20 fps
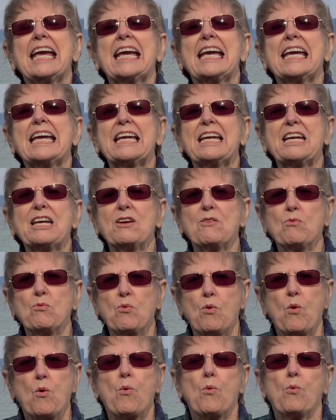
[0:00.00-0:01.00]
He
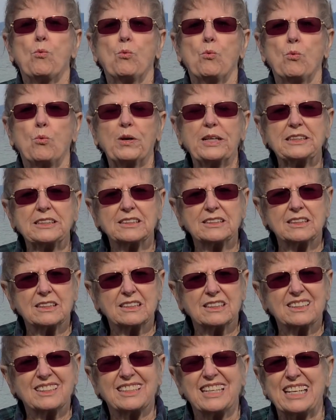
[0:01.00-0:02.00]
went
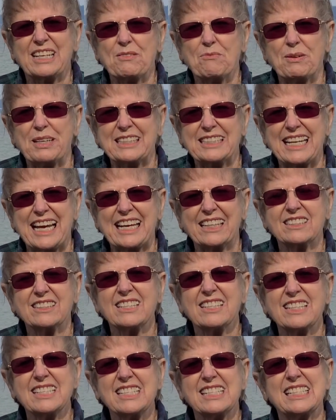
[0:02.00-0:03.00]
he went down
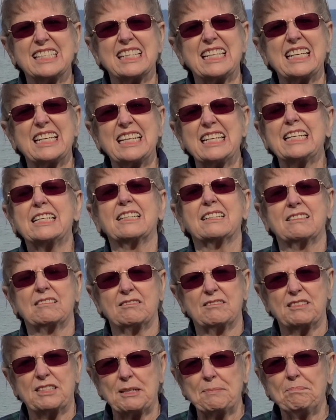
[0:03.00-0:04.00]
to the sea,
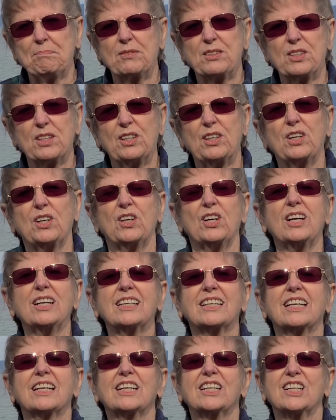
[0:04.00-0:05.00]
dipped a hook,
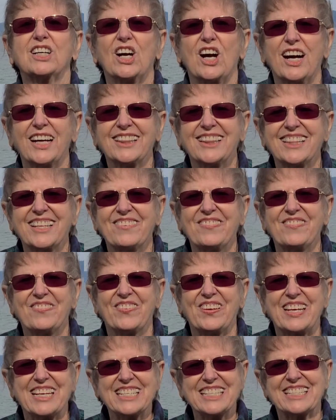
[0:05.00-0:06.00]
caught the
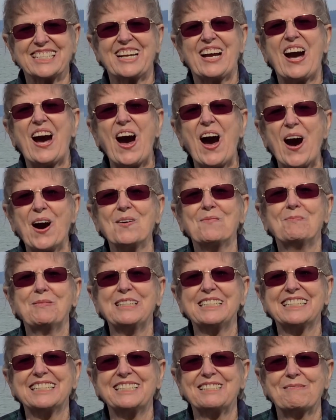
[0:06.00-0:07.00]
fish,
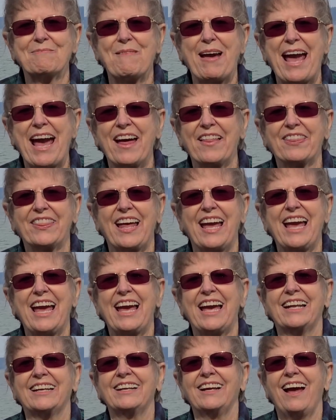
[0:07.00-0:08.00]
opened its mouth
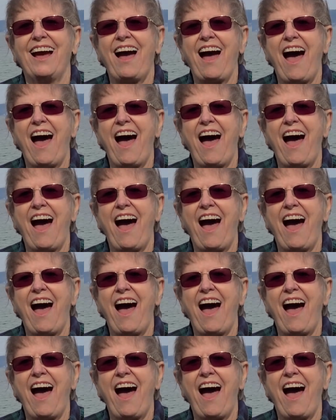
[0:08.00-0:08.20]
and